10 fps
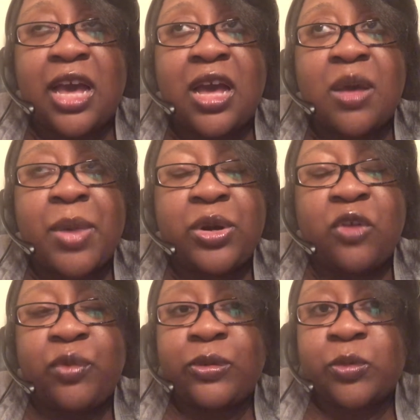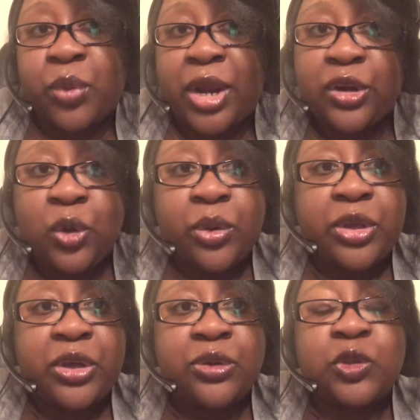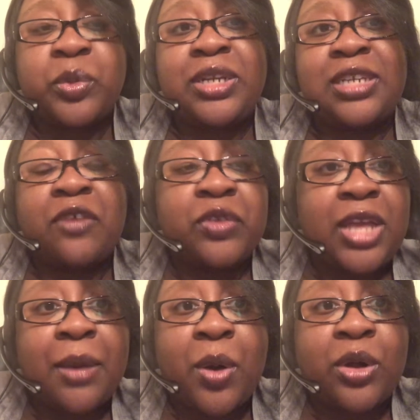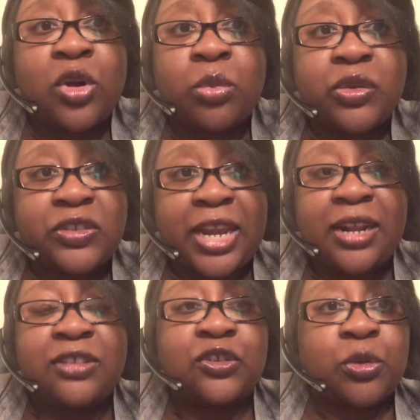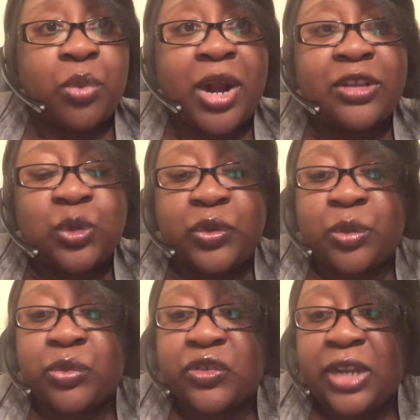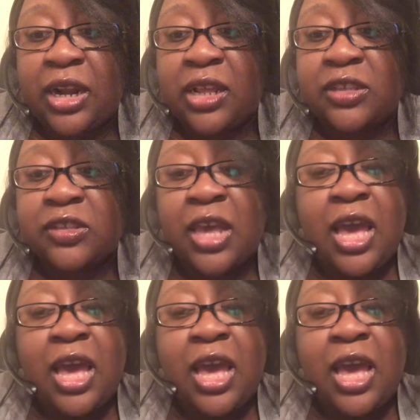I don't know if it was brand new or used, but he definitely had bought her a Mercedes. He surprised her with a Mercedes.